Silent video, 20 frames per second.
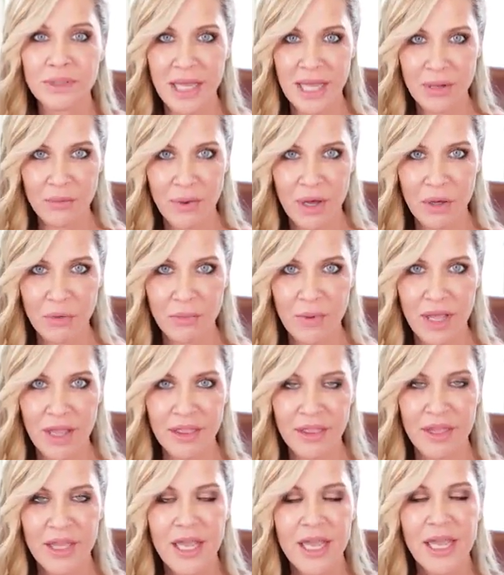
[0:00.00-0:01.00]
play well
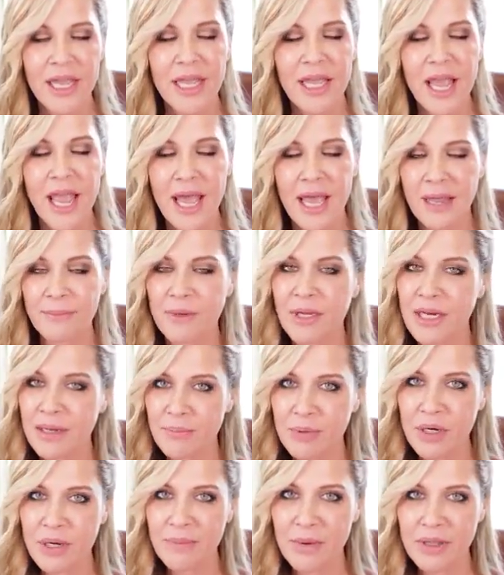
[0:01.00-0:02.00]
with. And I'm gonna
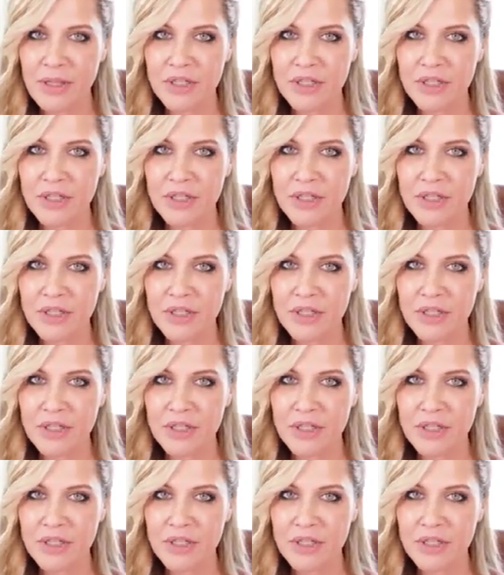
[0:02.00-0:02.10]
put up